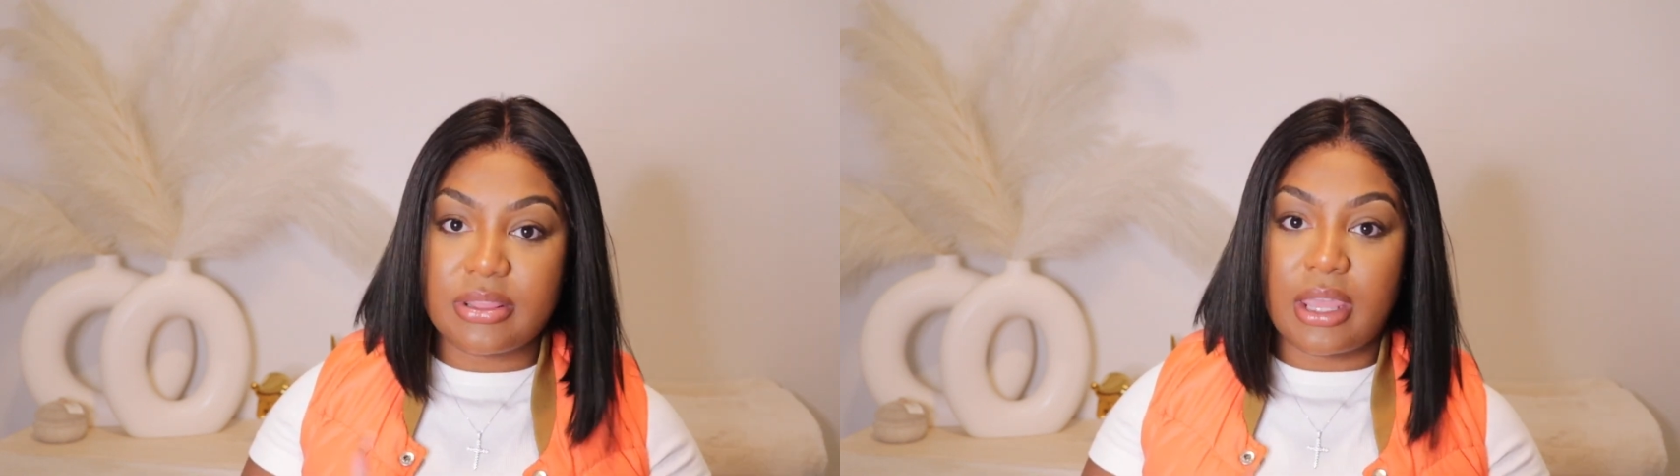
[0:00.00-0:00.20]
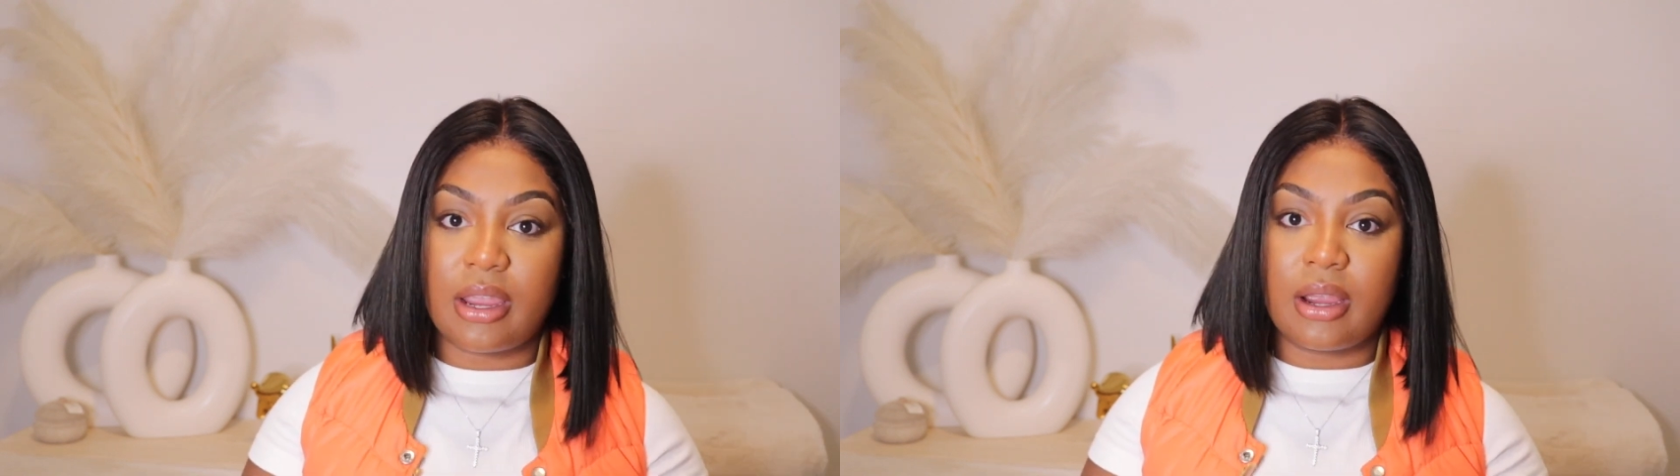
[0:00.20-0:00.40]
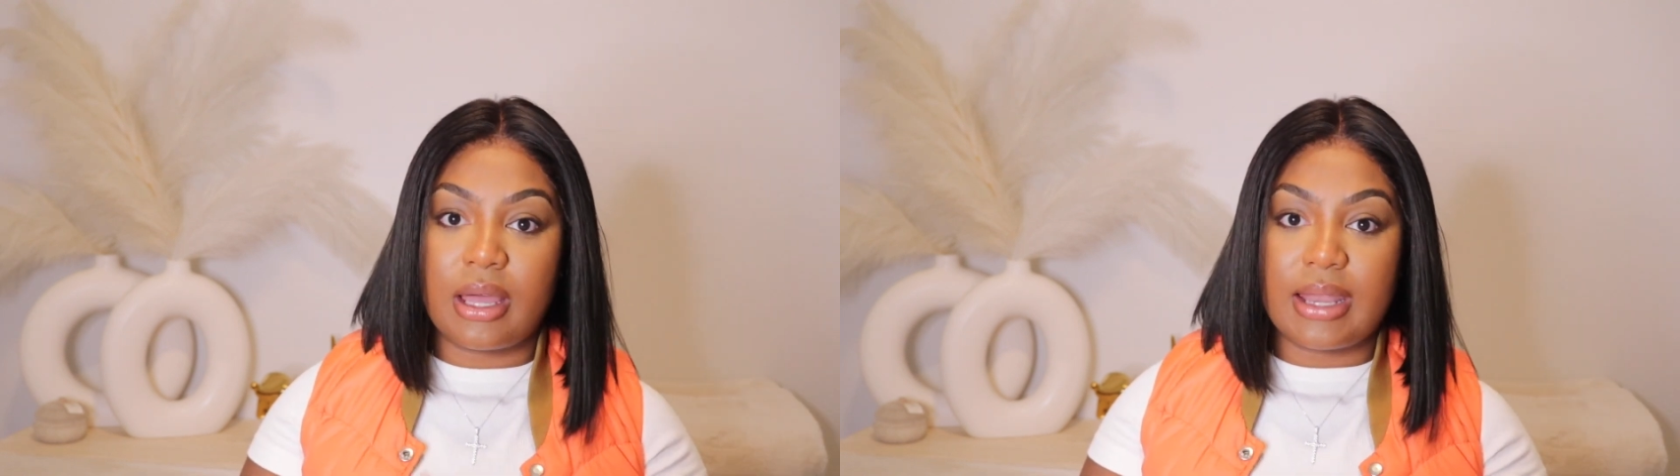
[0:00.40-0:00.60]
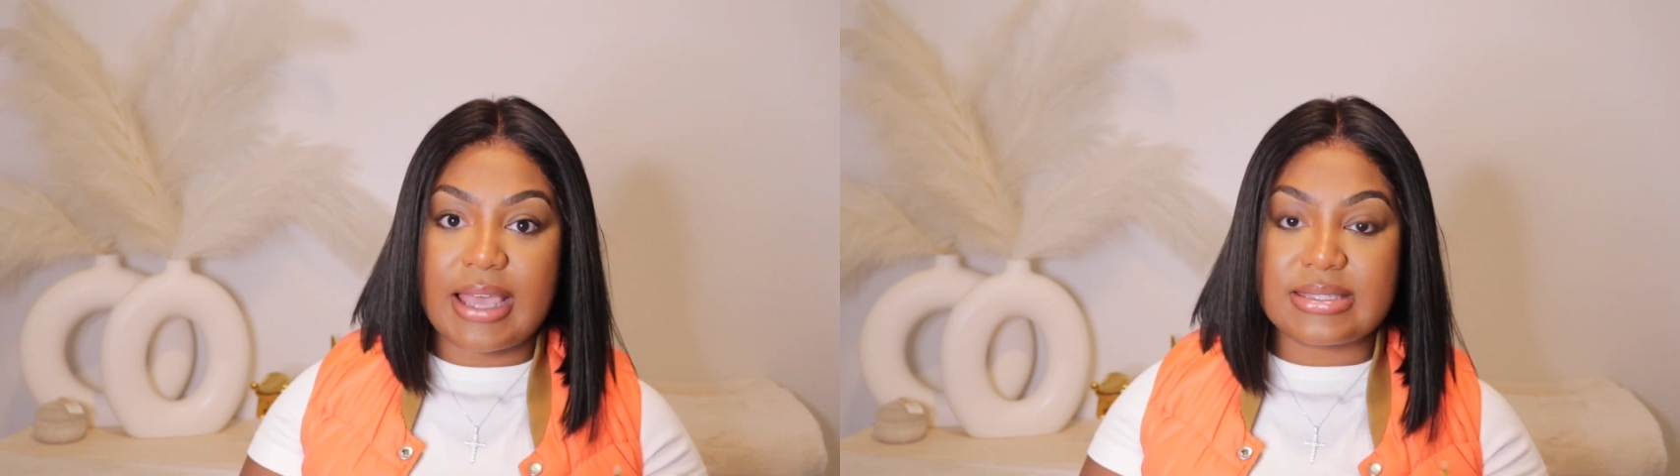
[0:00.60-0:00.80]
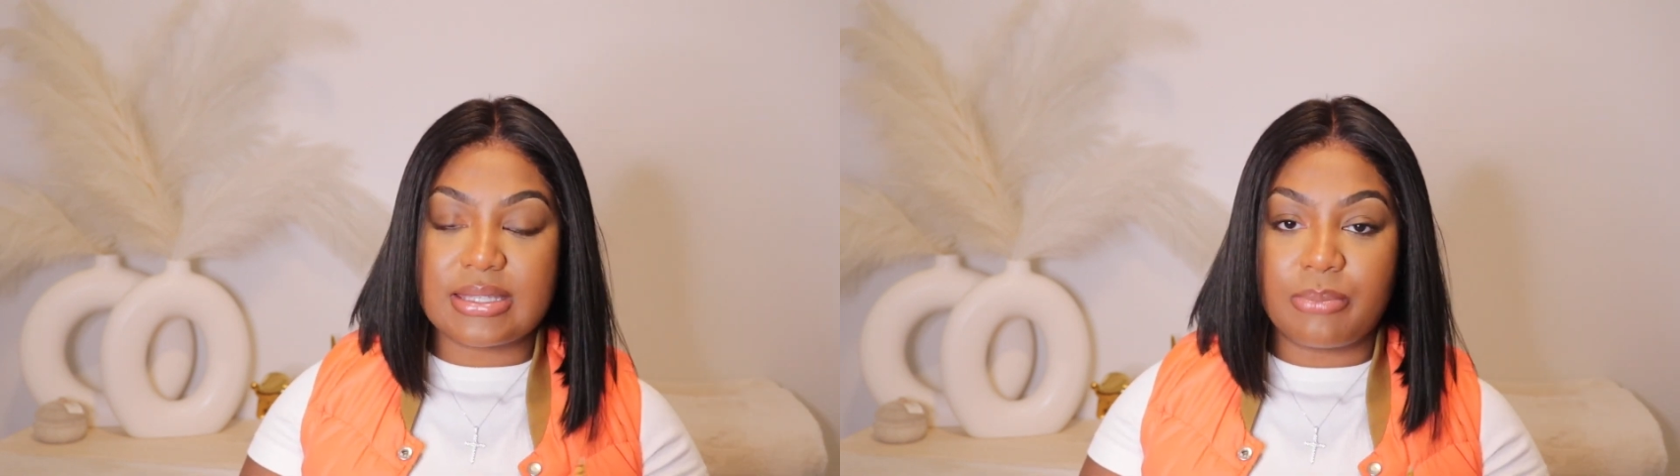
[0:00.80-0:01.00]
their
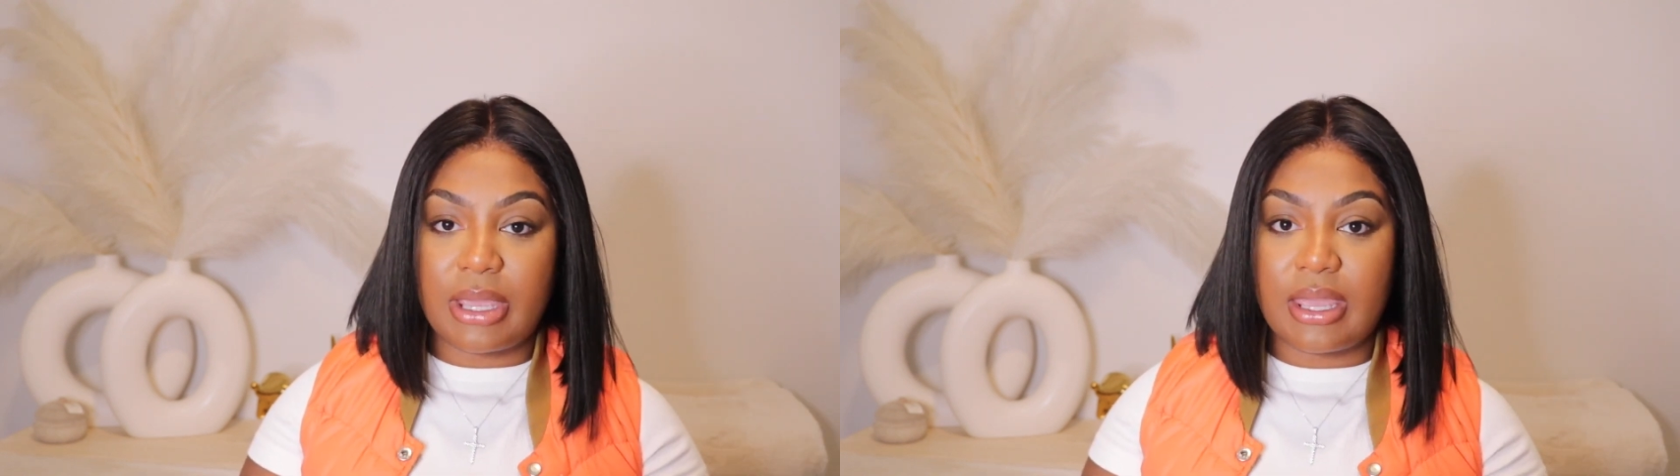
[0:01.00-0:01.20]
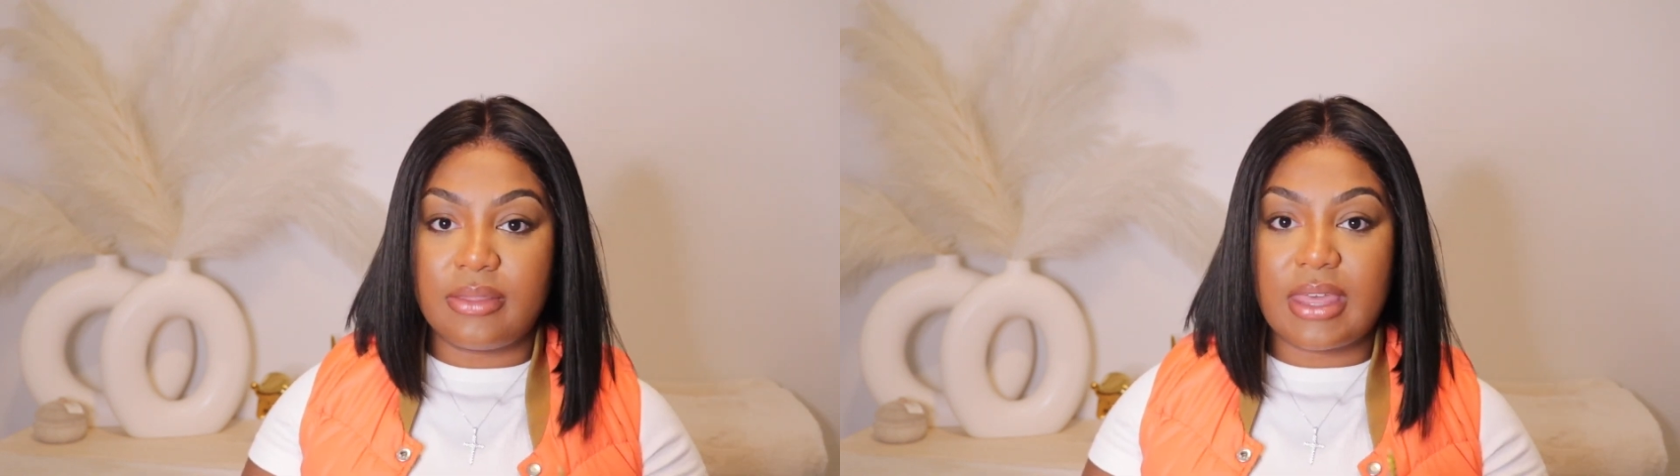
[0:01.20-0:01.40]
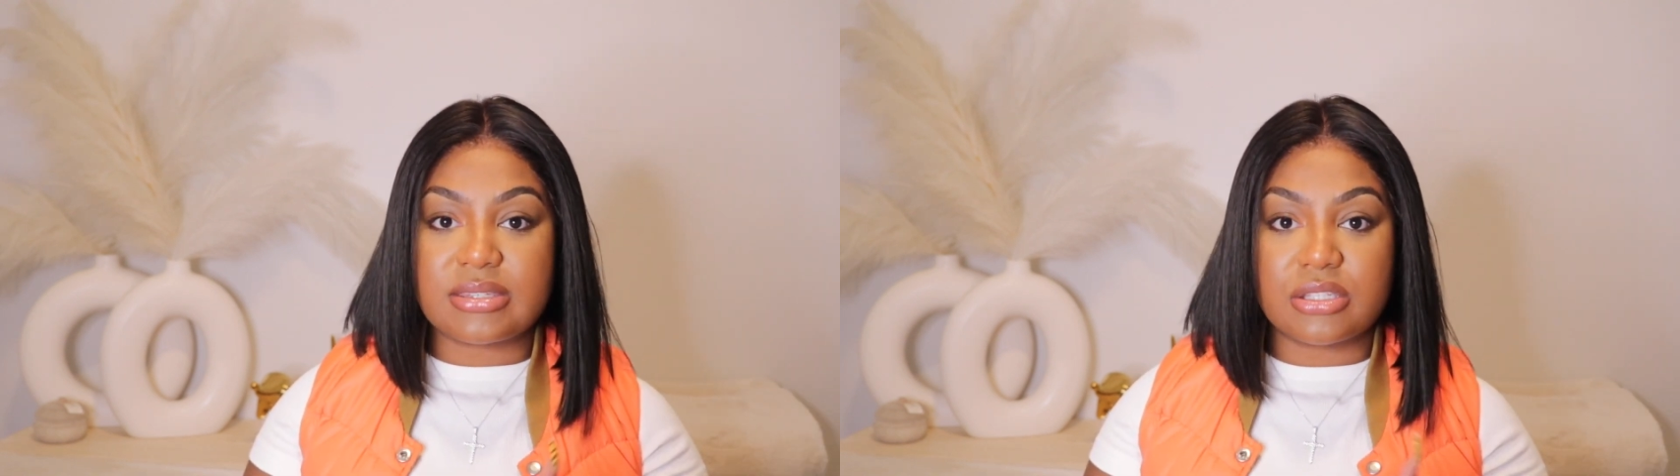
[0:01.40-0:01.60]
elastic band that's